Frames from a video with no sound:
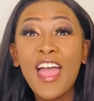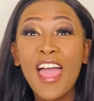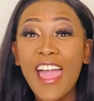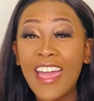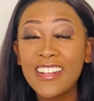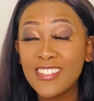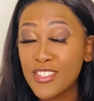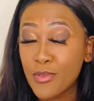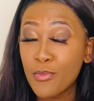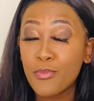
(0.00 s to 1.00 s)

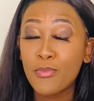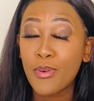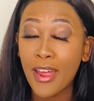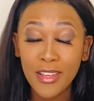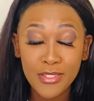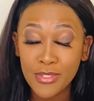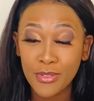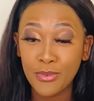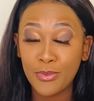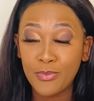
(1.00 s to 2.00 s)
And prior
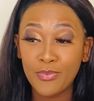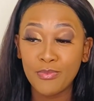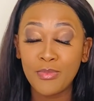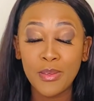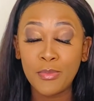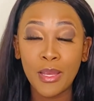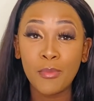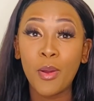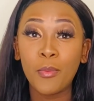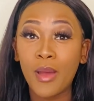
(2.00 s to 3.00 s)
to me being a
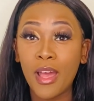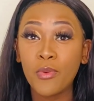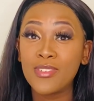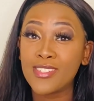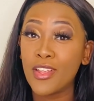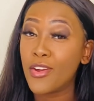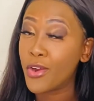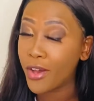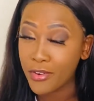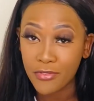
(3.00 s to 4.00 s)
mom, I was
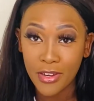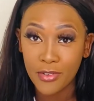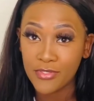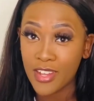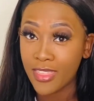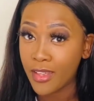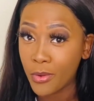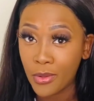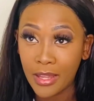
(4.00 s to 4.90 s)
not afraid of death at all.